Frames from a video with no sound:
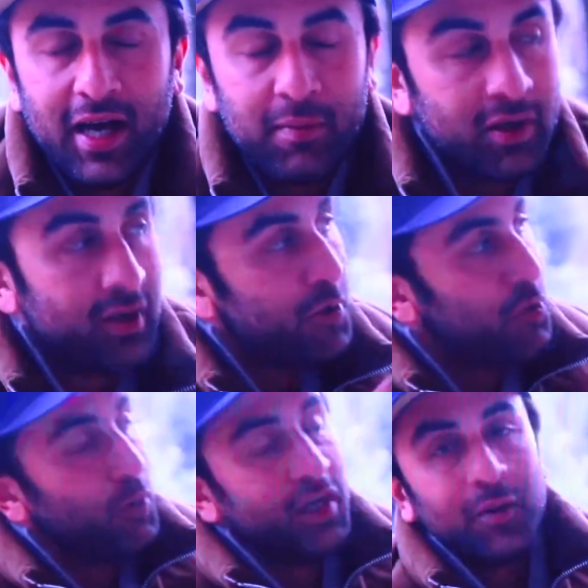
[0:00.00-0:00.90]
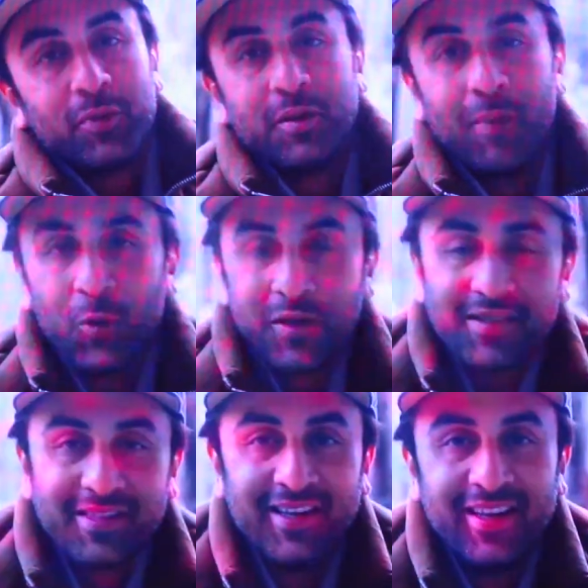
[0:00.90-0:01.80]
I'm here shooting up in the
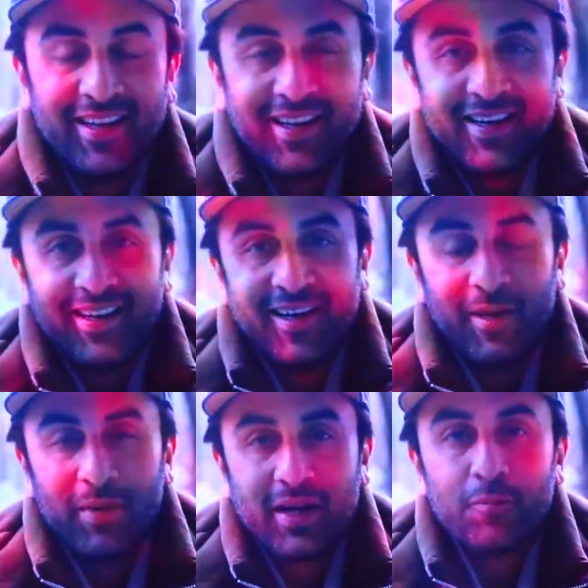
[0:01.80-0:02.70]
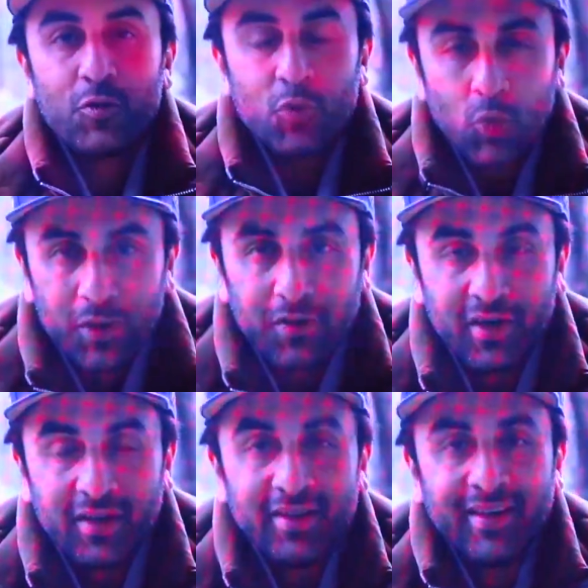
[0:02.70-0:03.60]
mountains. But I'm super
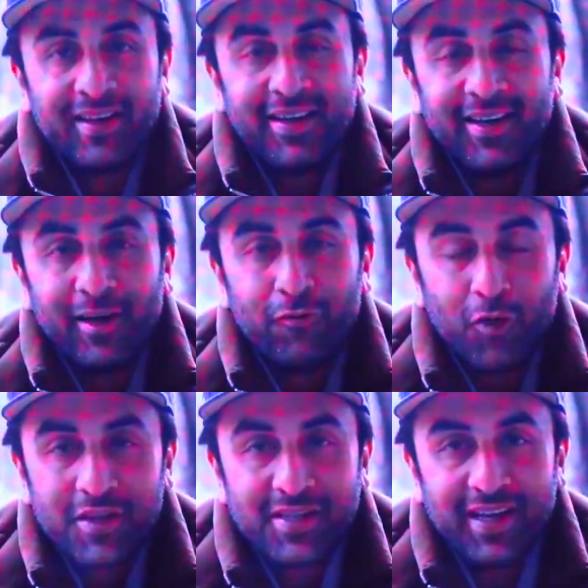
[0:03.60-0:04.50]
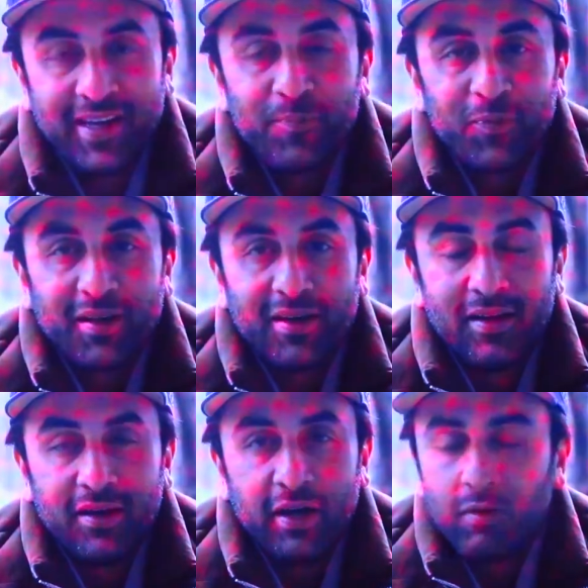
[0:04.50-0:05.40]
thrilled for this day.
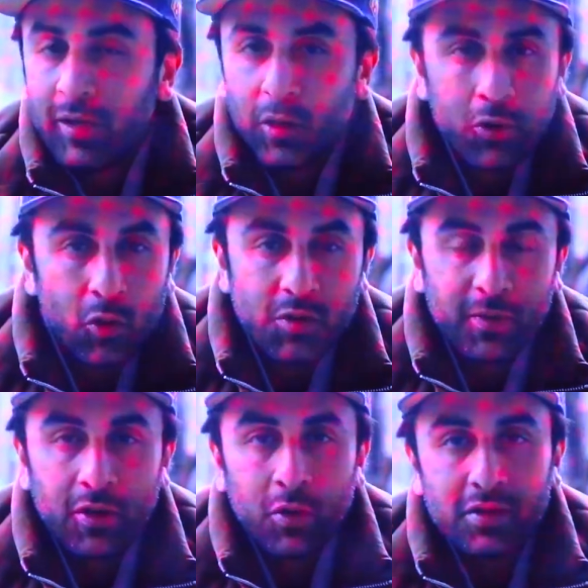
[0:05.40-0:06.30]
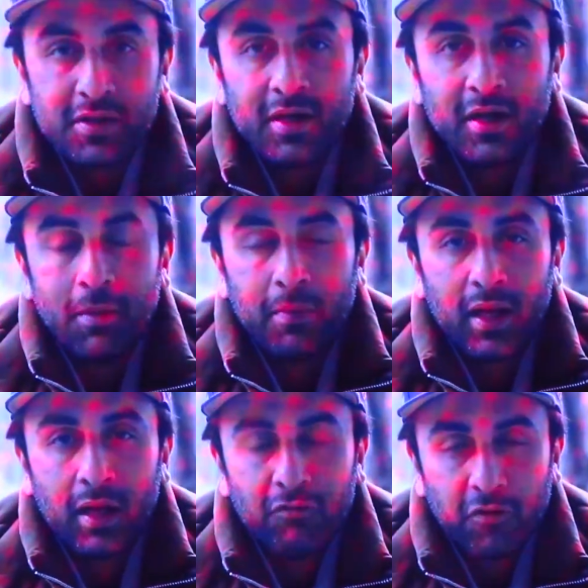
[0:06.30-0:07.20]
Everybody who knows me knows
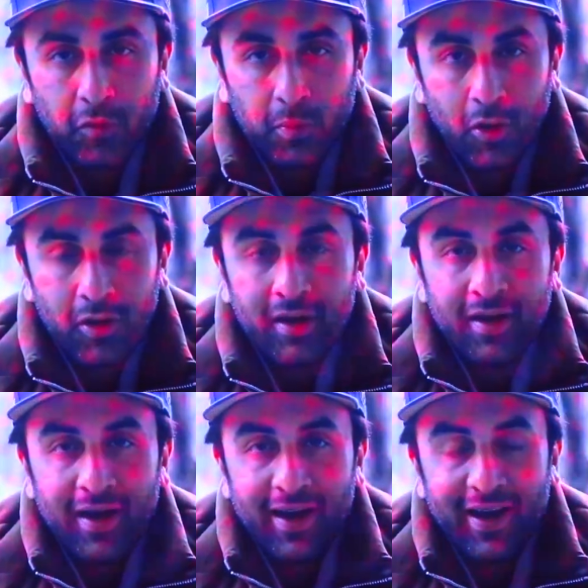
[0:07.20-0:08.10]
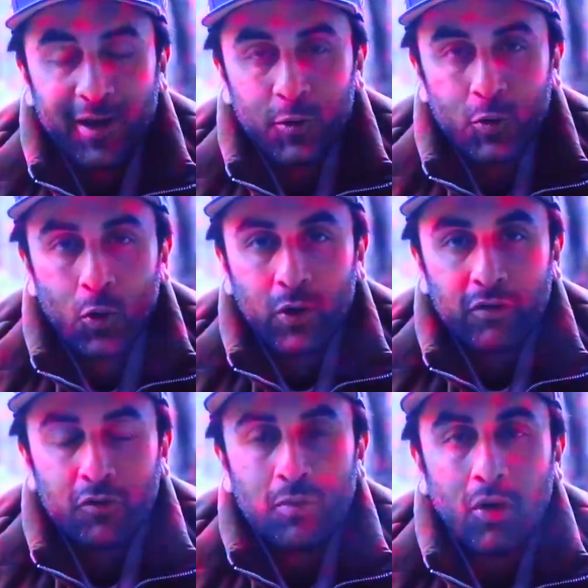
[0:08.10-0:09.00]
my love for football. And to
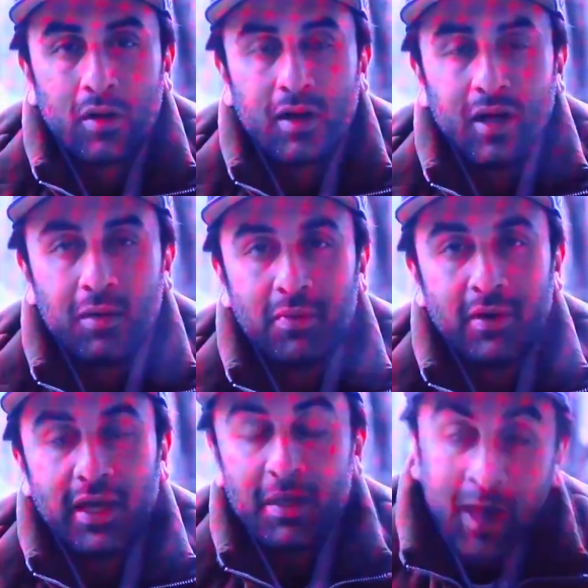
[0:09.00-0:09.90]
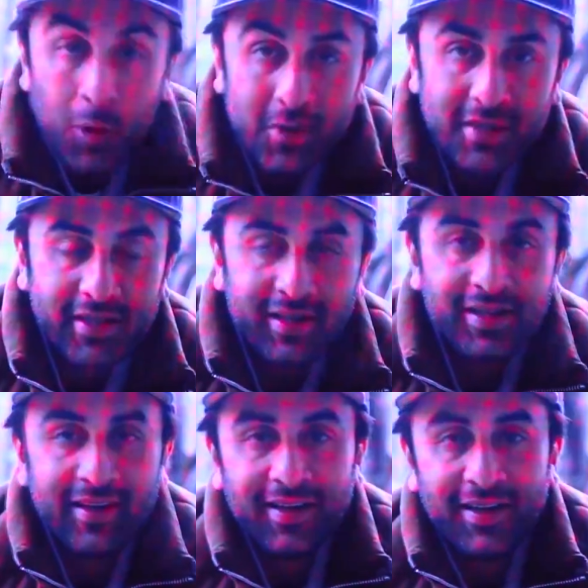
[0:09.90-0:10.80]
own a football club in my own
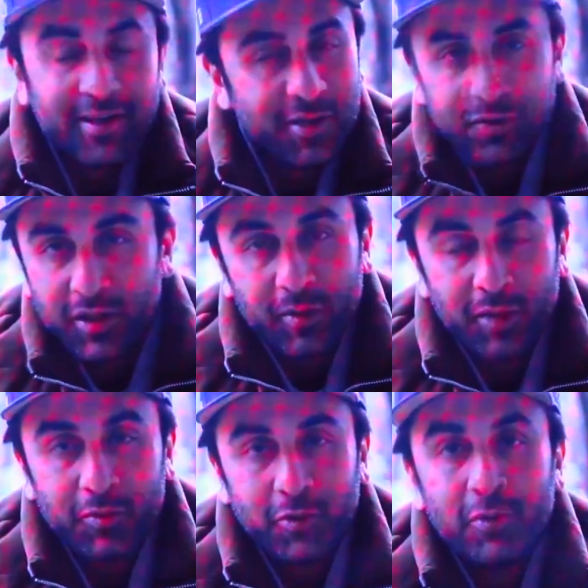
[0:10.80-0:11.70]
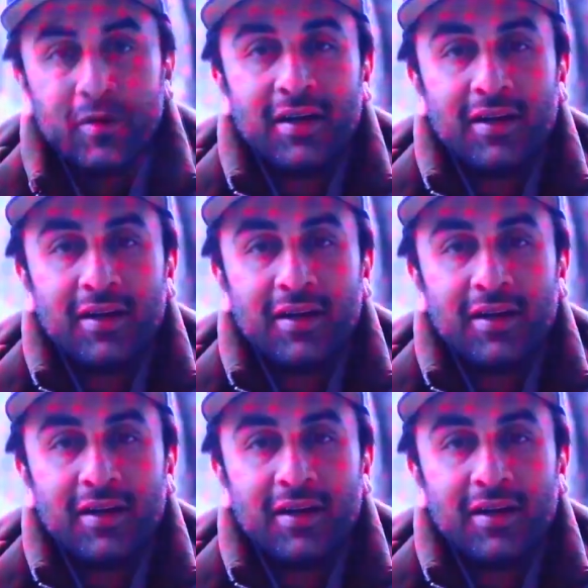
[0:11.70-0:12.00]
city is a dream come true.